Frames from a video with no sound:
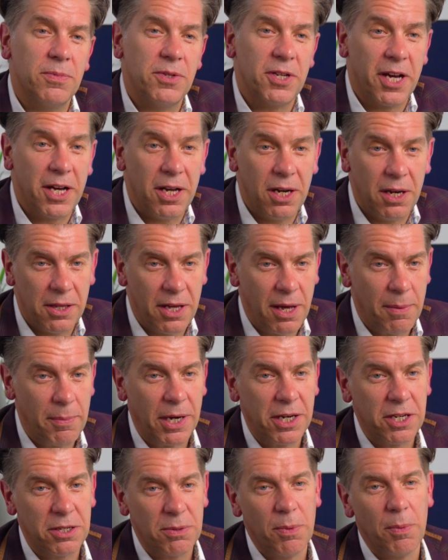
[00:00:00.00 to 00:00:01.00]
tailor their
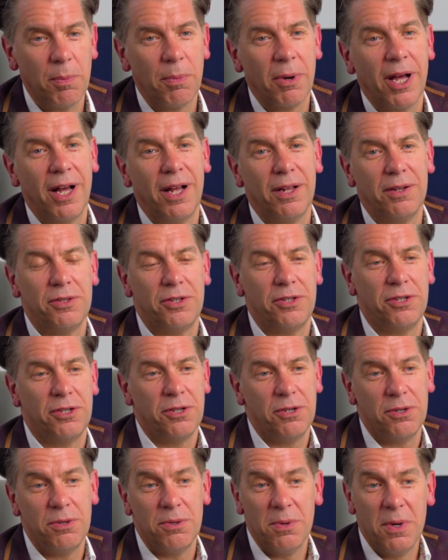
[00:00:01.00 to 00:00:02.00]
management plan
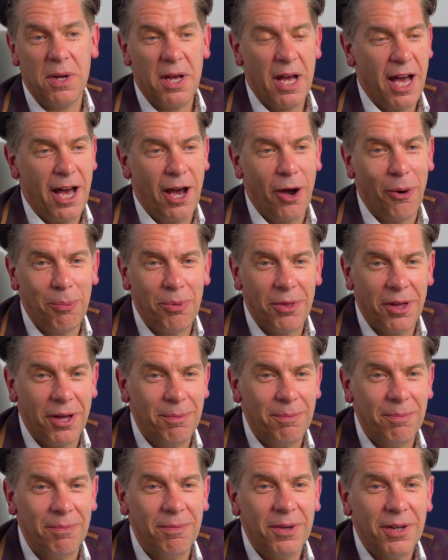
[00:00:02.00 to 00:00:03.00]
to help
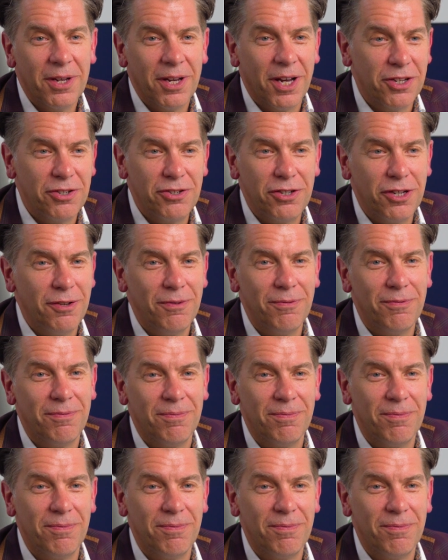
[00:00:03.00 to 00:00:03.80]
them achieve